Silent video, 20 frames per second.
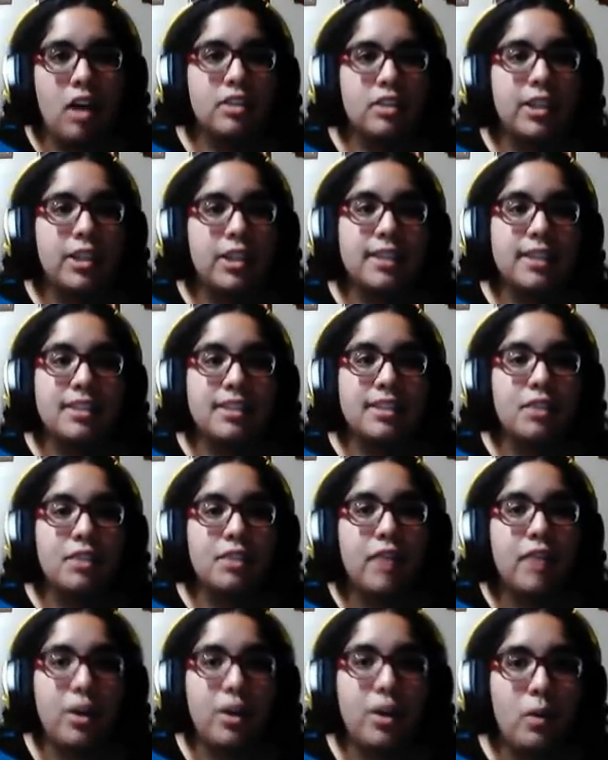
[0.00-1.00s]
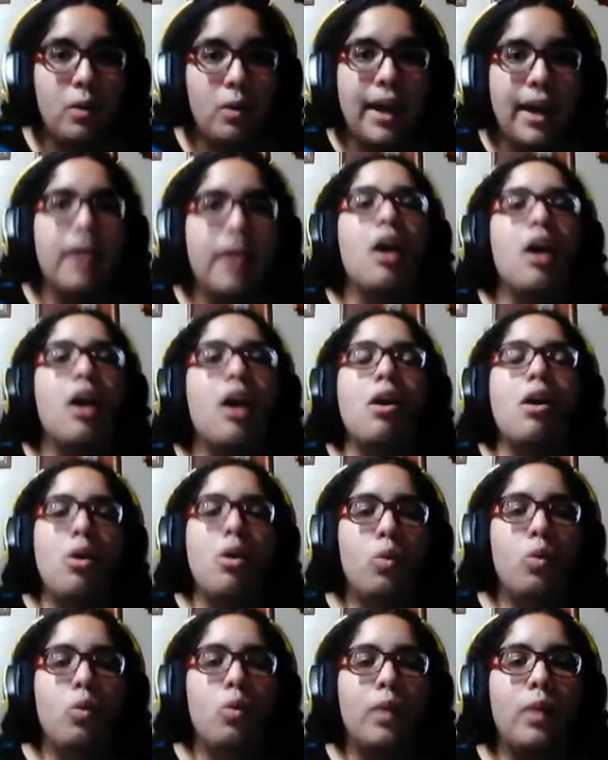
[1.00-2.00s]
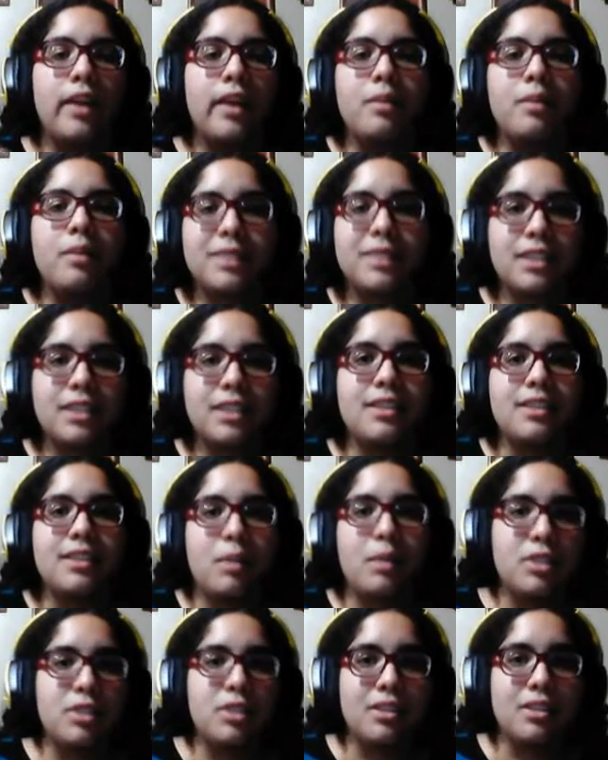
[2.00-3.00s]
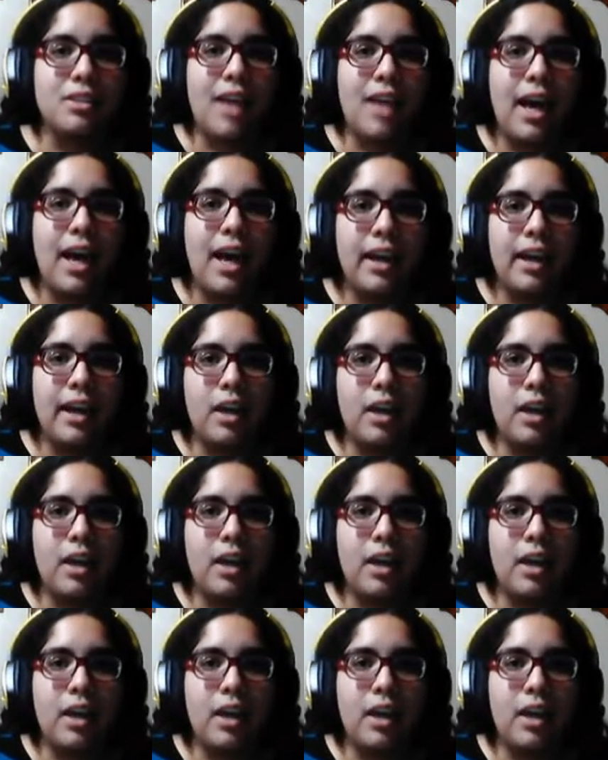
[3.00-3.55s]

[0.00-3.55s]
So you can see right away where the misconceptions lie